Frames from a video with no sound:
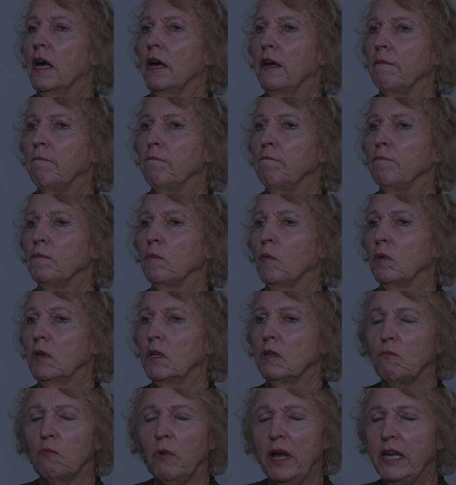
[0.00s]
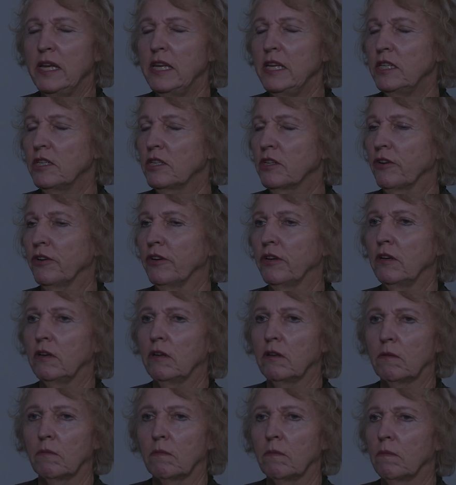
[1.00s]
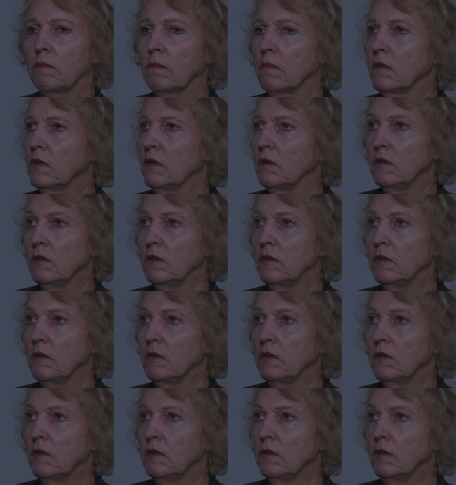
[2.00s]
um, what did Wendy Scurr, yep.